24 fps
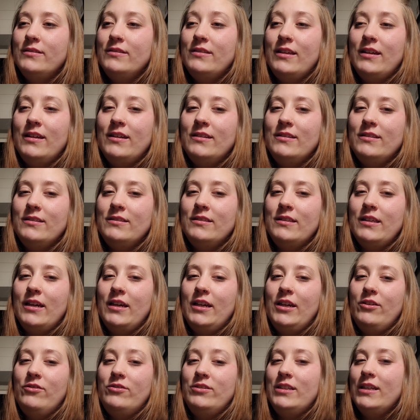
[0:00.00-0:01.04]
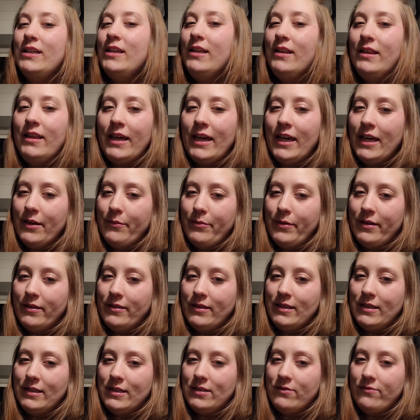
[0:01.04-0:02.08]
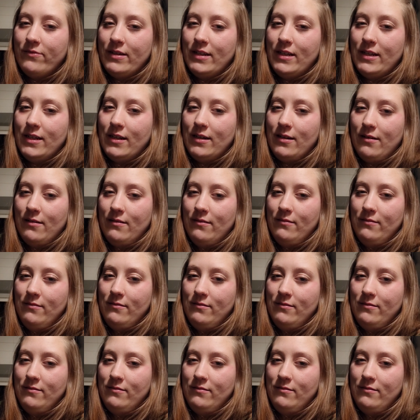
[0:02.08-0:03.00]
things that you didn't like about this video.